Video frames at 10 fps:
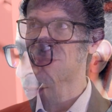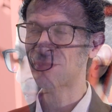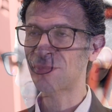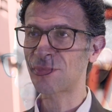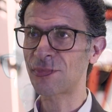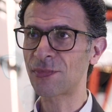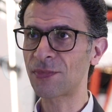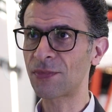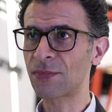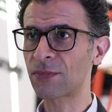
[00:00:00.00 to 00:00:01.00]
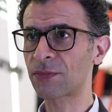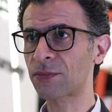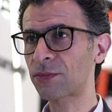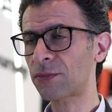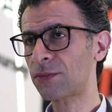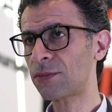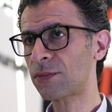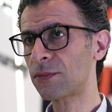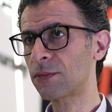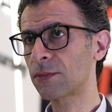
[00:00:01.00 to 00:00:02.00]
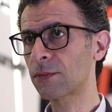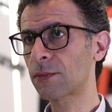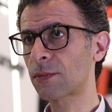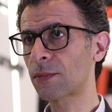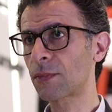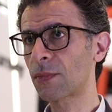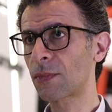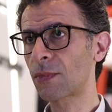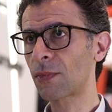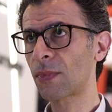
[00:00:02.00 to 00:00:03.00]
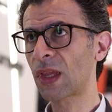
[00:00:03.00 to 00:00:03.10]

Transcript: Which products and solutions are you focusing at GITEX this year?